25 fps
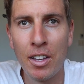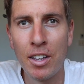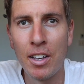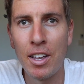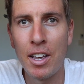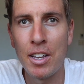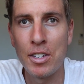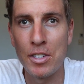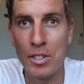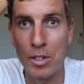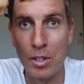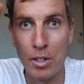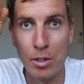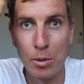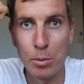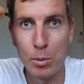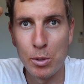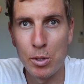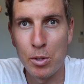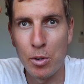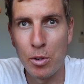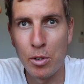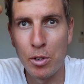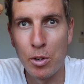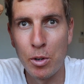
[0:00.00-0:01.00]
as it
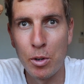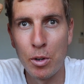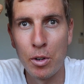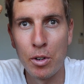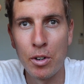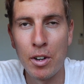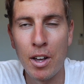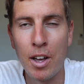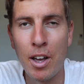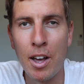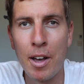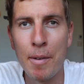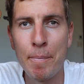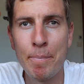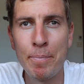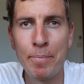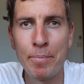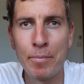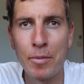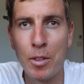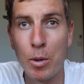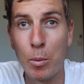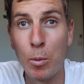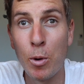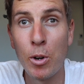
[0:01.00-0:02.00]
was on your arm,
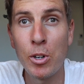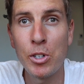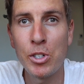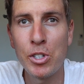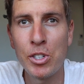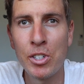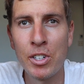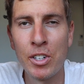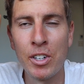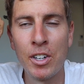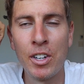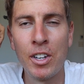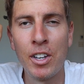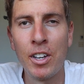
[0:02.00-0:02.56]
the watch.